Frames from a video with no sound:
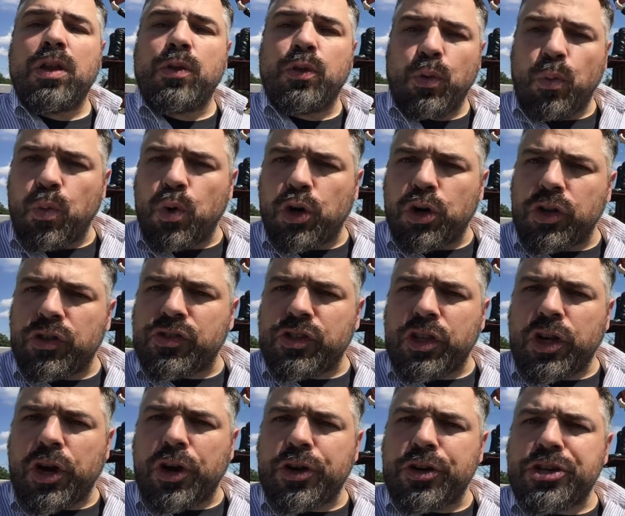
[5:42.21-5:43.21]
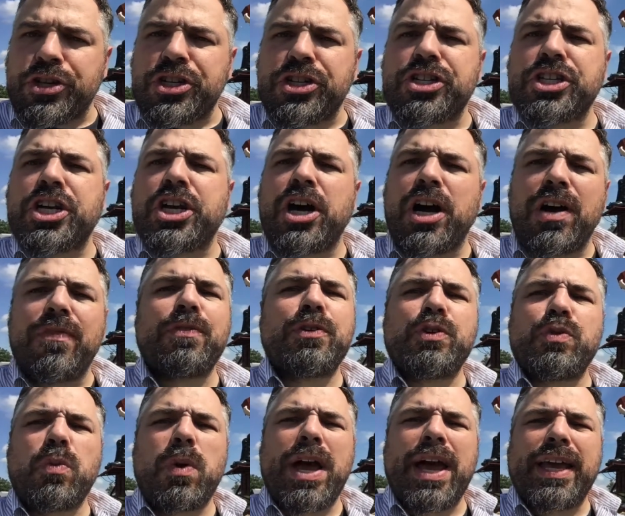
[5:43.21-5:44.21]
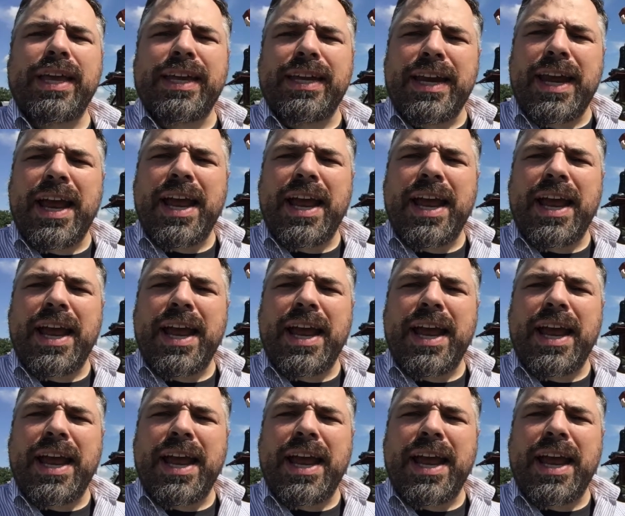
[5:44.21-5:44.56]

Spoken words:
The world's largest covered wagon,